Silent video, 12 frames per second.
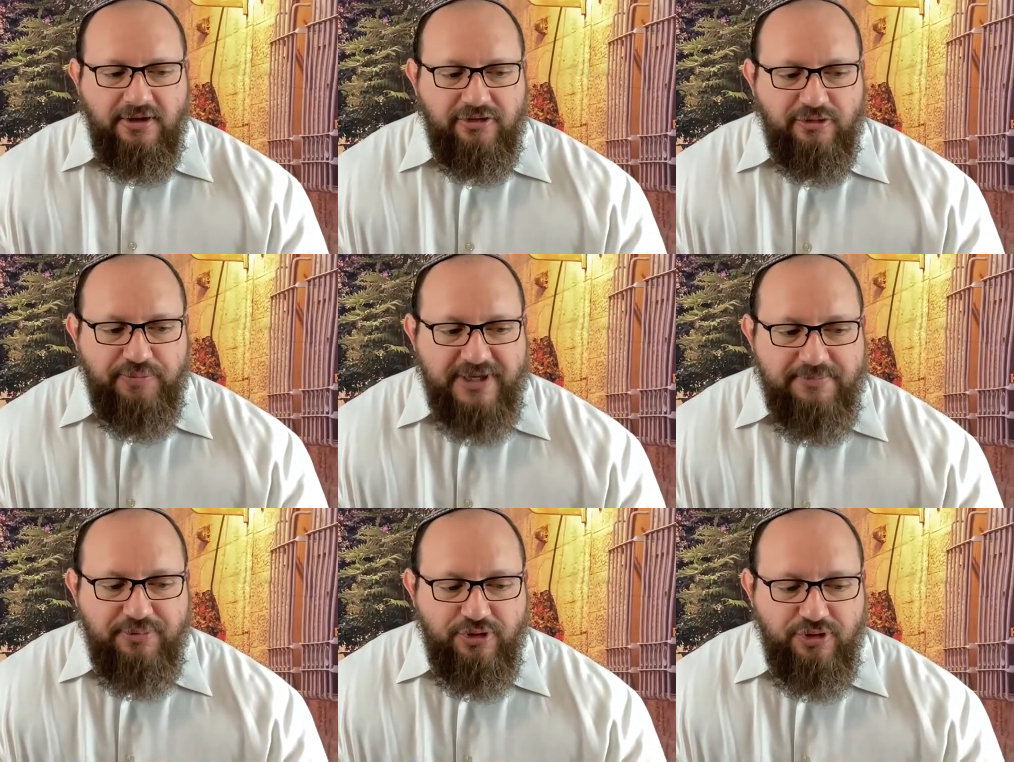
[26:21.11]
the
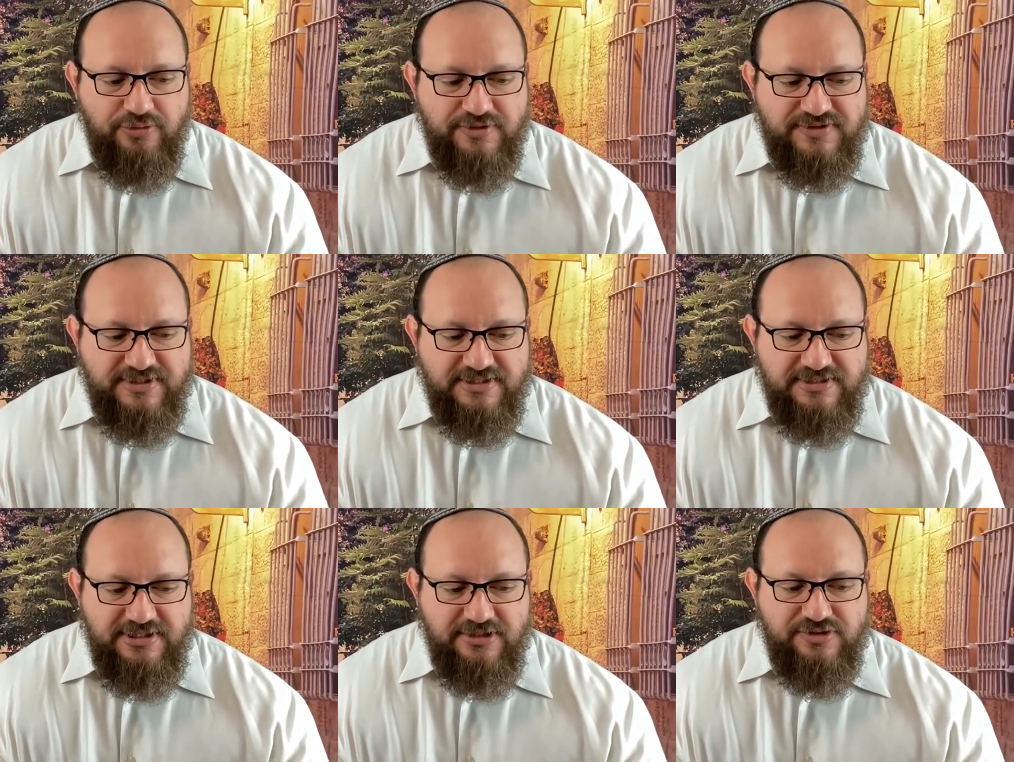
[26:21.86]
people who were
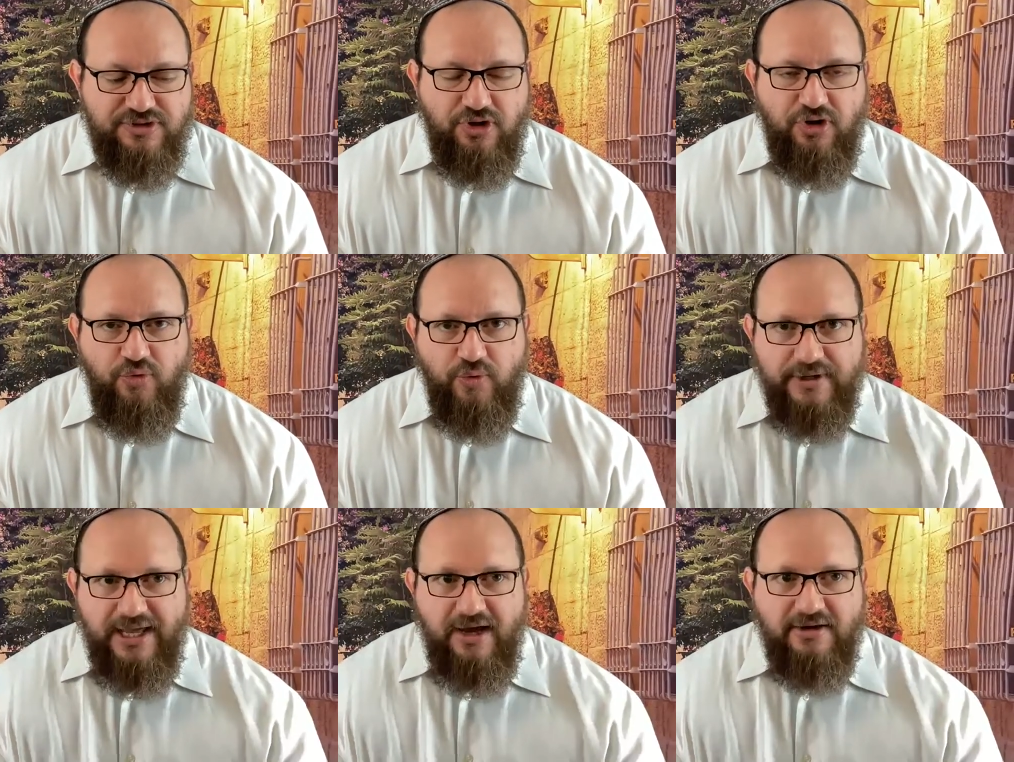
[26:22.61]
60 years old
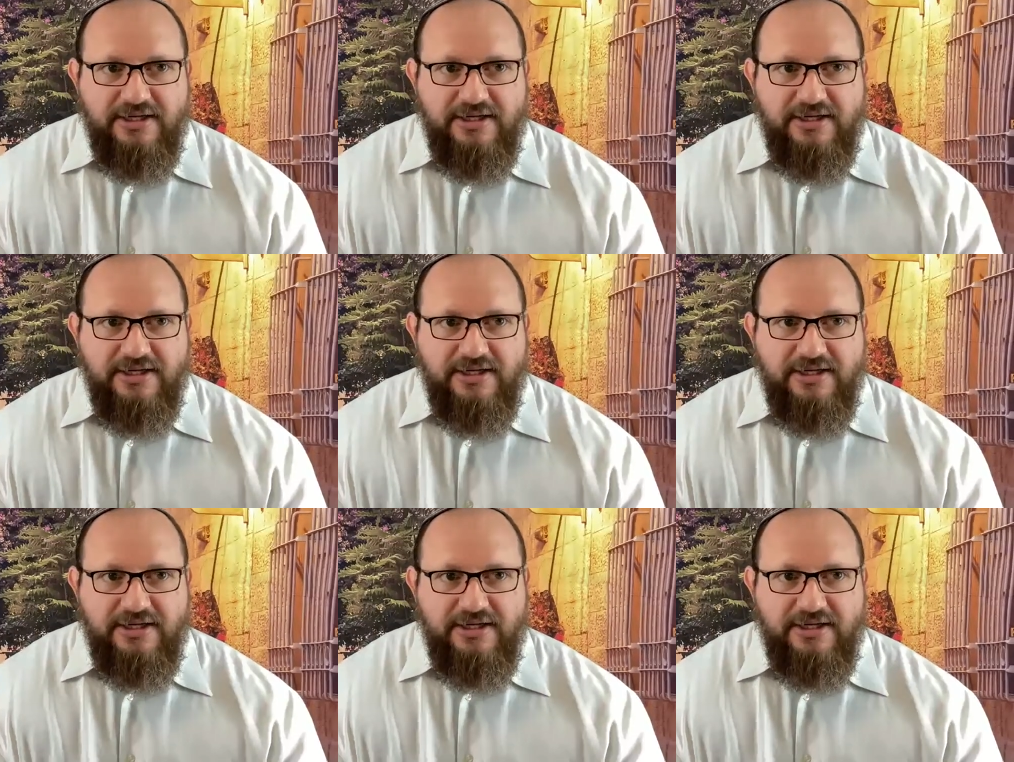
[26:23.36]
went out